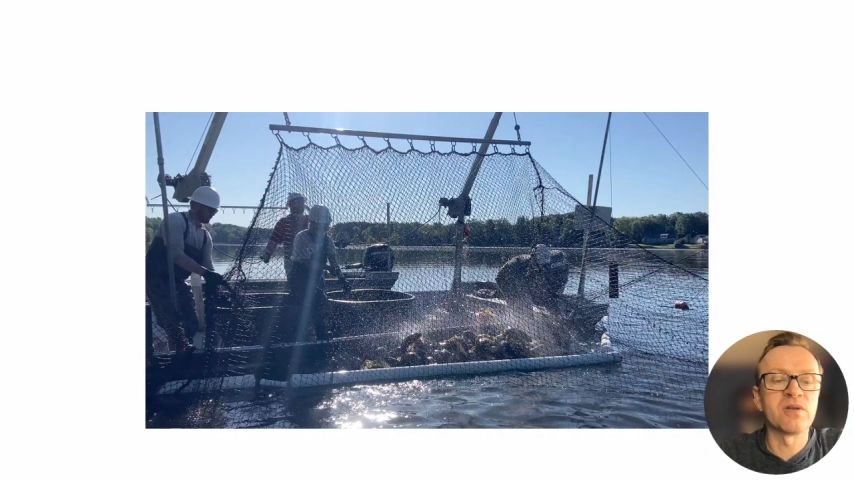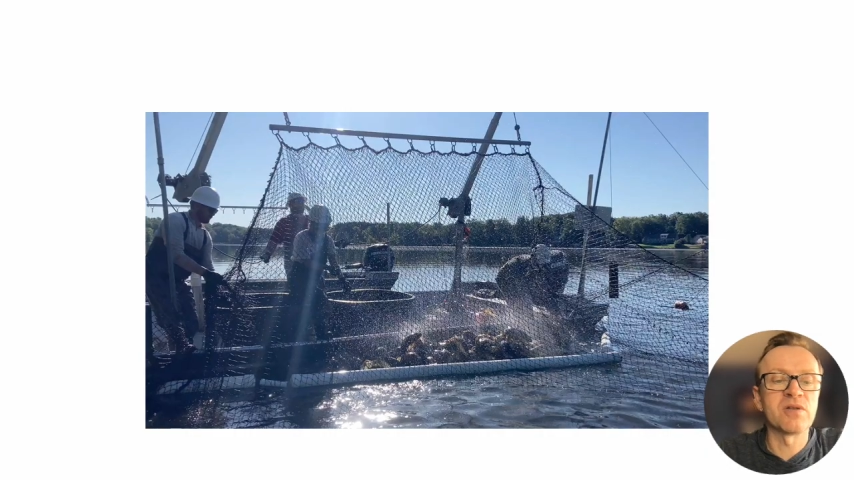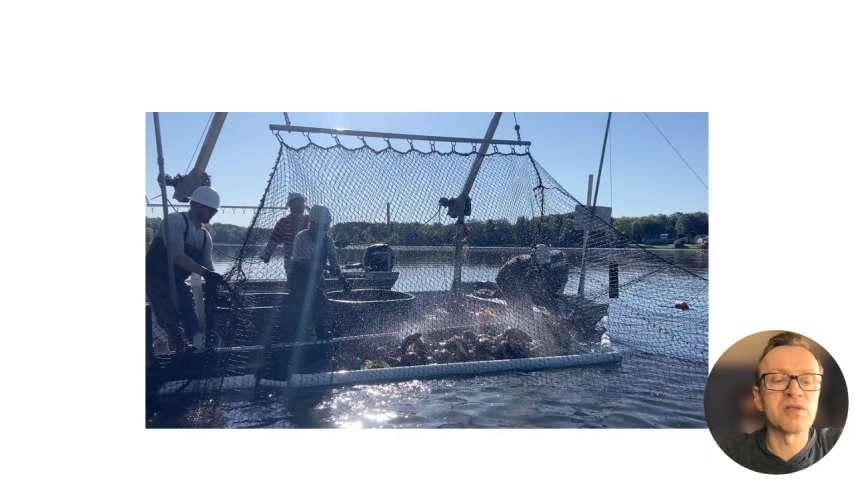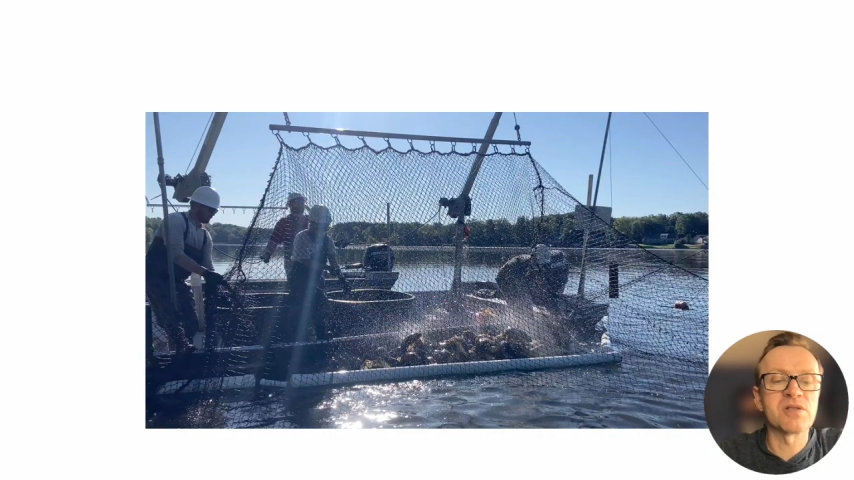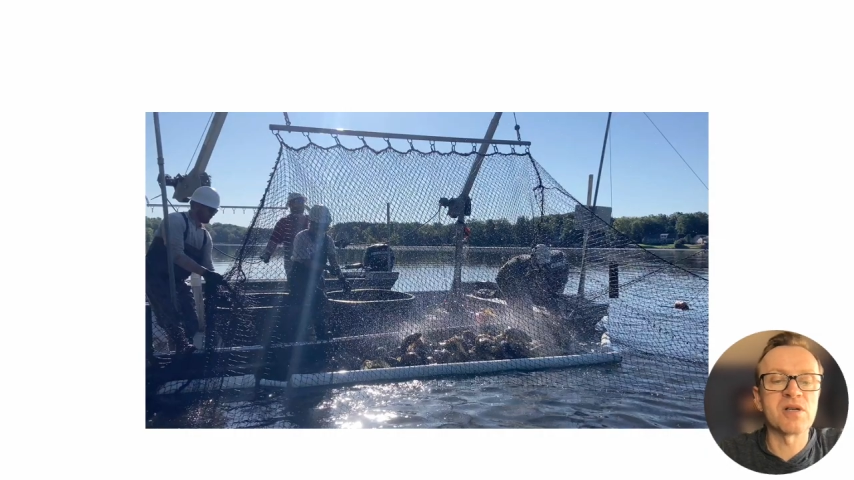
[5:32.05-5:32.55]

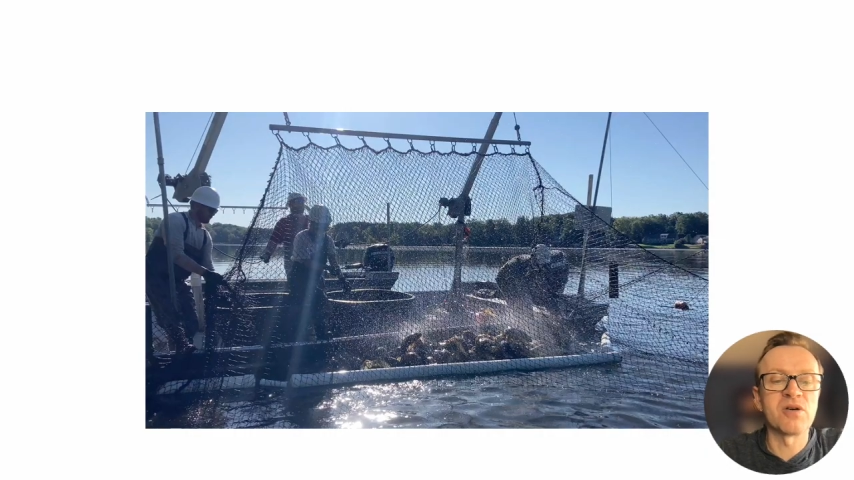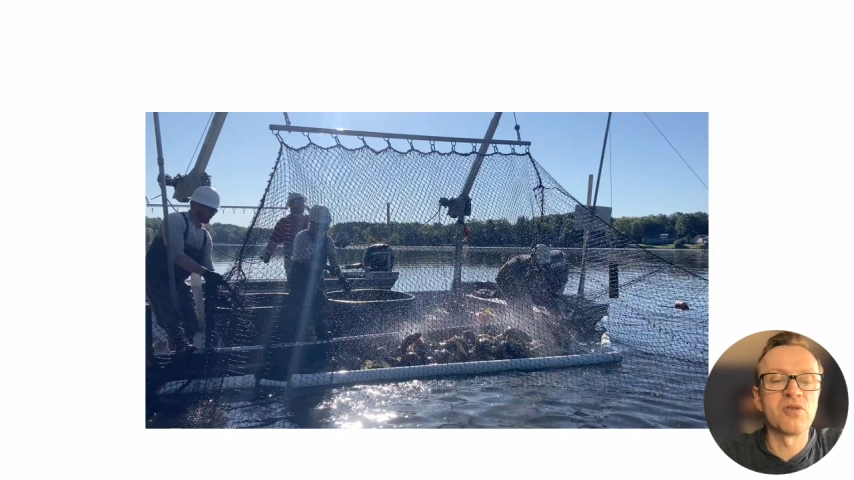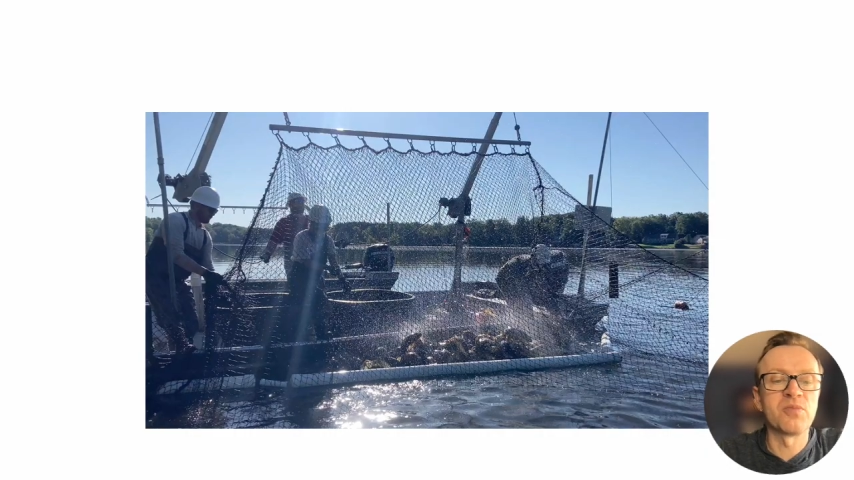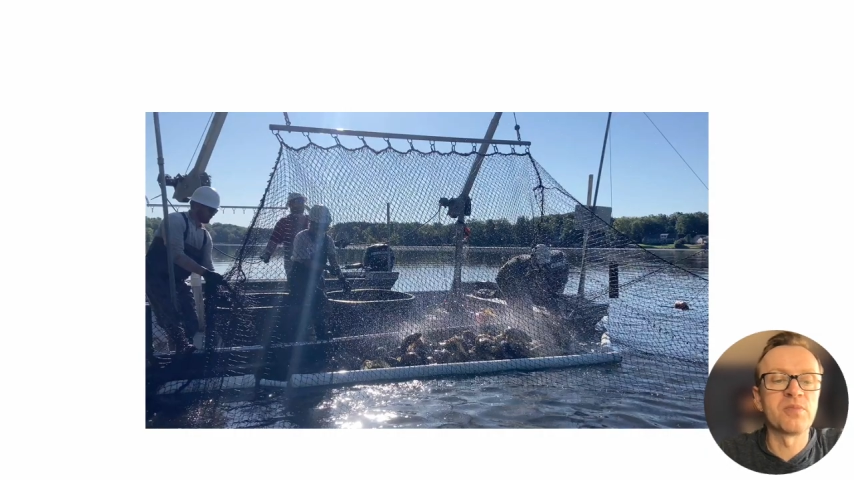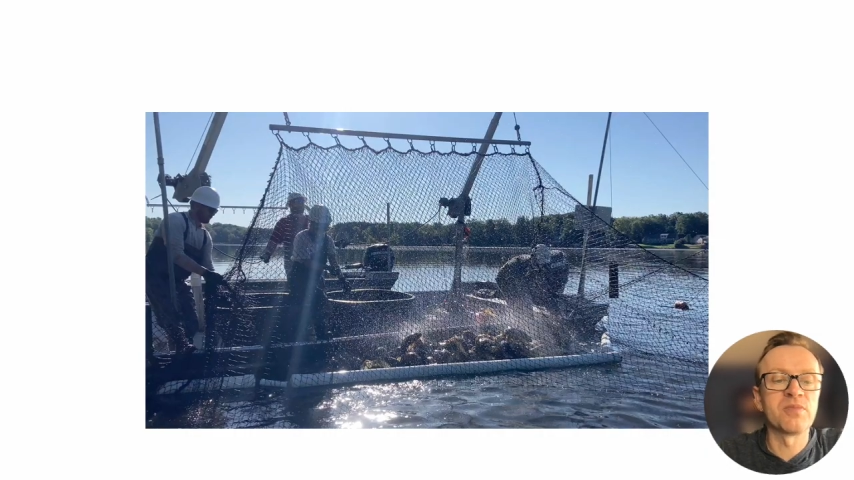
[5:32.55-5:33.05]
so I hope
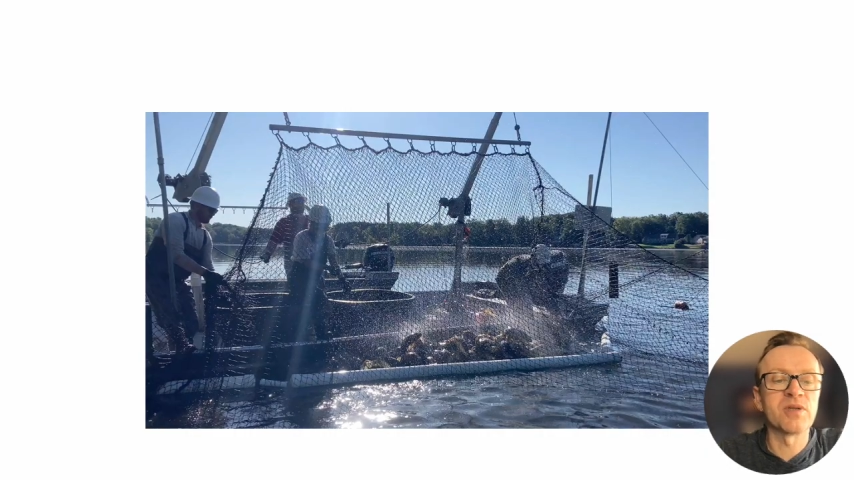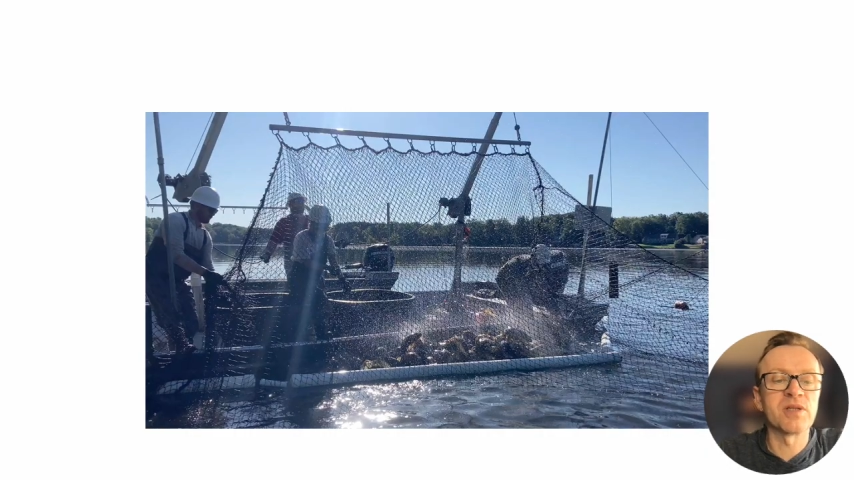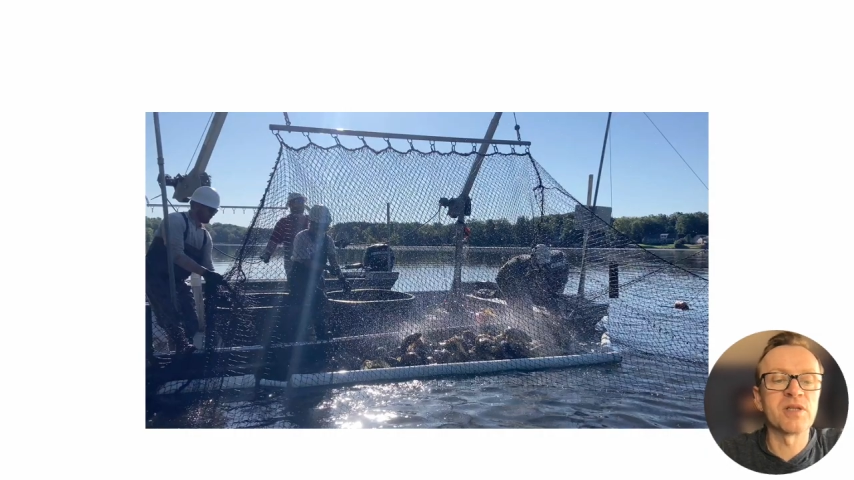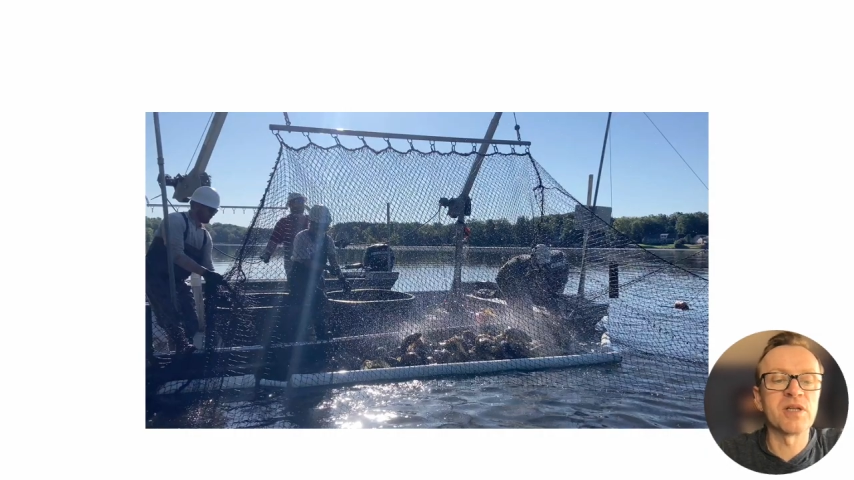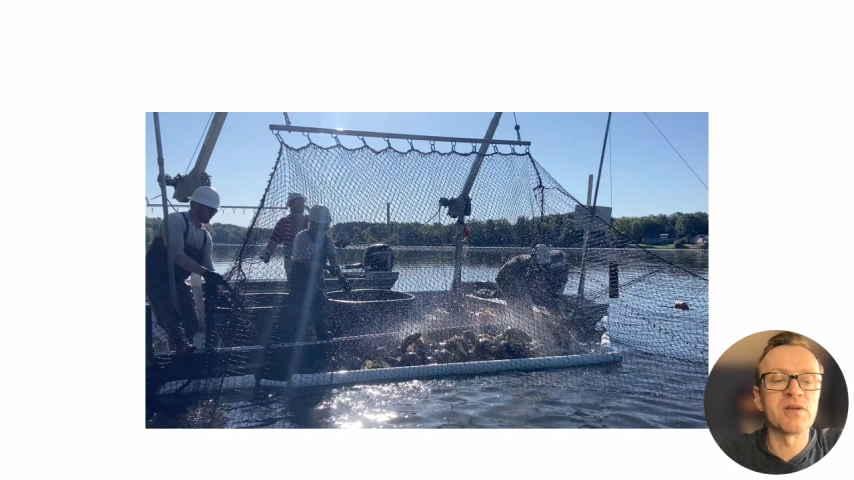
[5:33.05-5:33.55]
you can hear it.